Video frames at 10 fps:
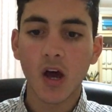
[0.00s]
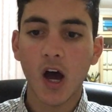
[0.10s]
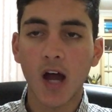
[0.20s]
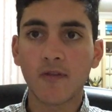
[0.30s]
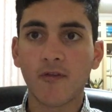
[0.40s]

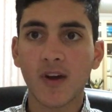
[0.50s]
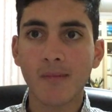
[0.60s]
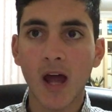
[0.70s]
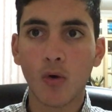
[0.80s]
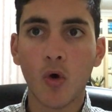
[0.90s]
I had
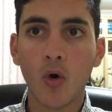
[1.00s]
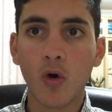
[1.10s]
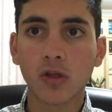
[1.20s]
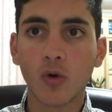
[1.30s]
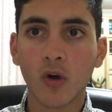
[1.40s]
Fremantle
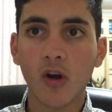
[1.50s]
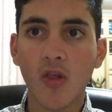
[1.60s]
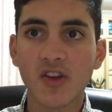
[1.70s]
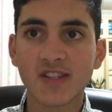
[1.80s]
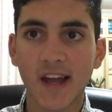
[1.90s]
Hawthorn on
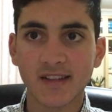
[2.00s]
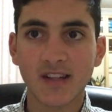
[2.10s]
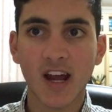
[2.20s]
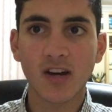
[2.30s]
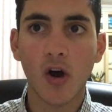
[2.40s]
the
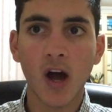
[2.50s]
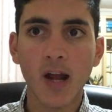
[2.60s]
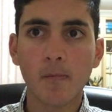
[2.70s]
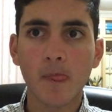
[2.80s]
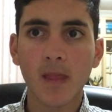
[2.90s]
Saturday night,